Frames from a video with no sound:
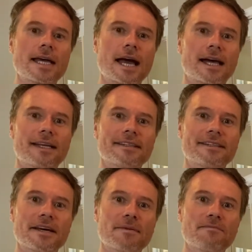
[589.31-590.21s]

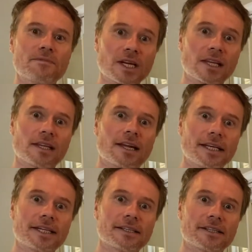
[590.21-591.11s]
and
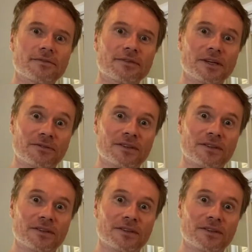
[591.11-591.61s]
like it if